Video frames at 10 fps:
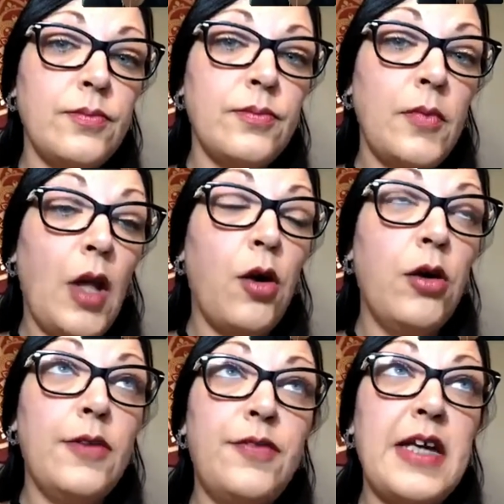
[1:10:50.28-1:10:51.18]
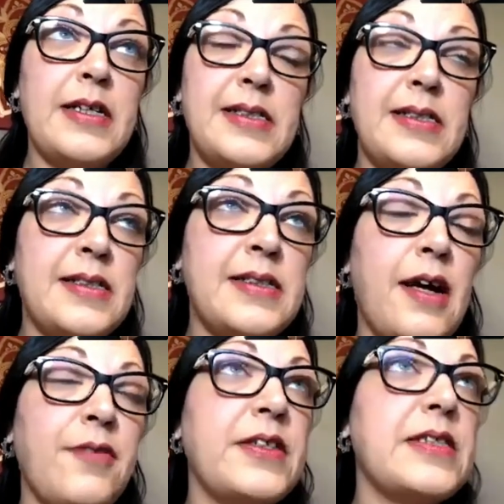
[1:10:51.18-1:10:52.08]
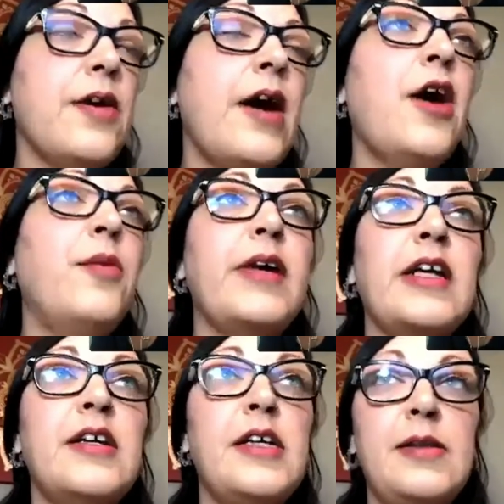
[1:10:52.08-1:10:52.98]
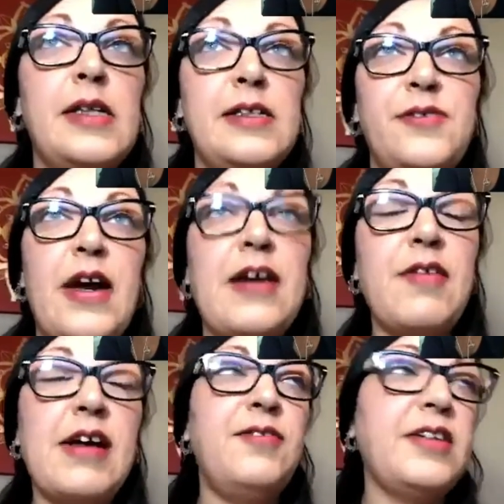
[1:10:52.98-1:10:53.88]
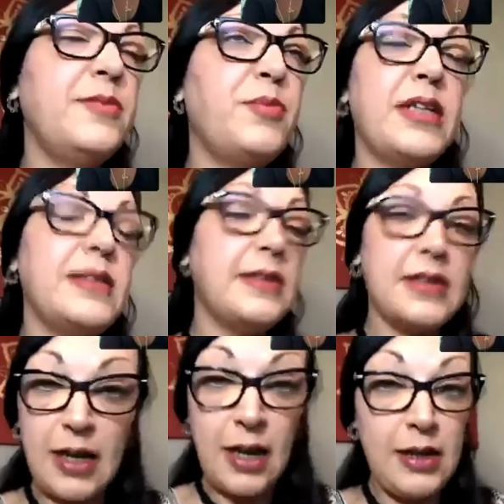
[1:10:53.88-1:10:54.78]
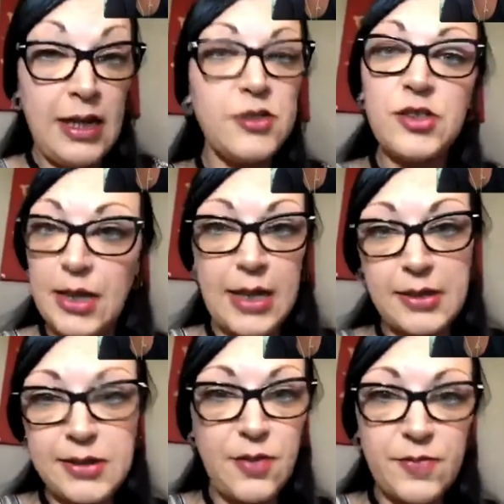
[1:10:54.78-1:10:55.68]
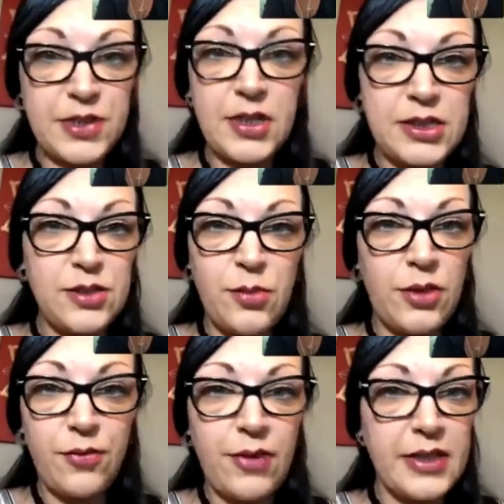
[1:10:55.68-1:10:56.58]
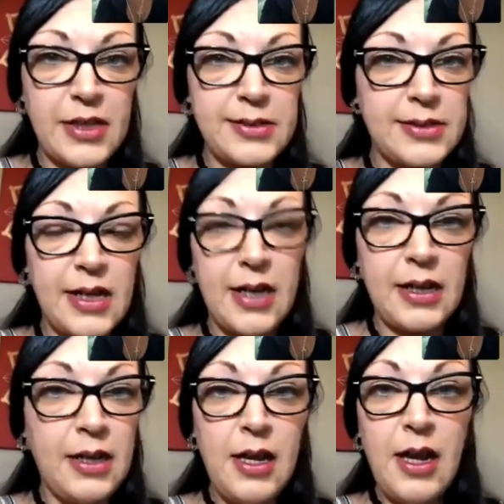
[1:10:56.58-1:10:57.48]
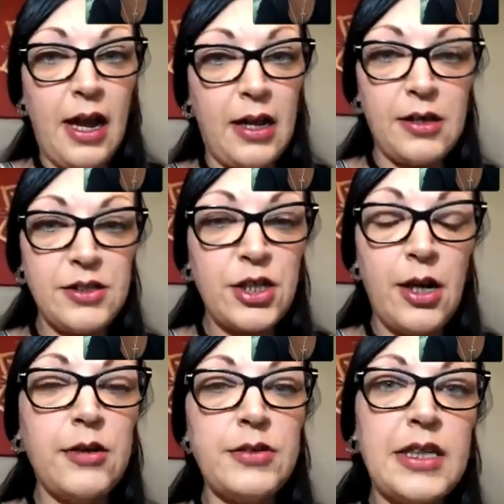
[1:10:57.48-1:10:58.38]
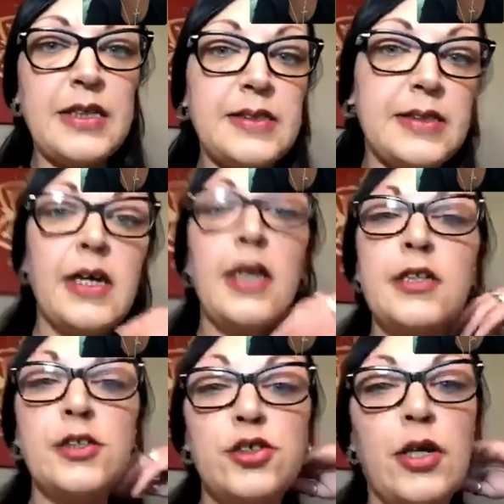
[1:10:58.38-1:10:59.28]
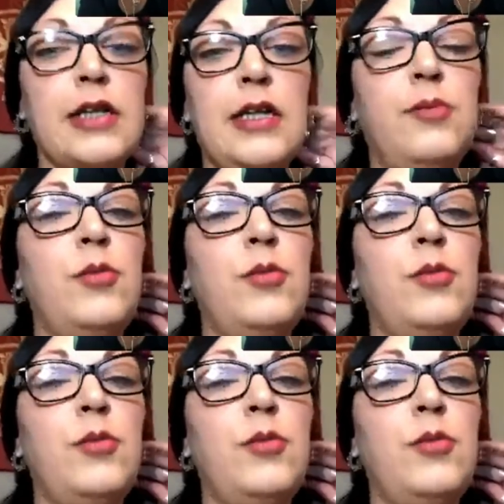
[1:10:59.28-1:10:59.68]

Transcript: All of this stuff is not helping them, and it's very relevant because I literally had this conversation with a friend yesterday, and her child is struggling with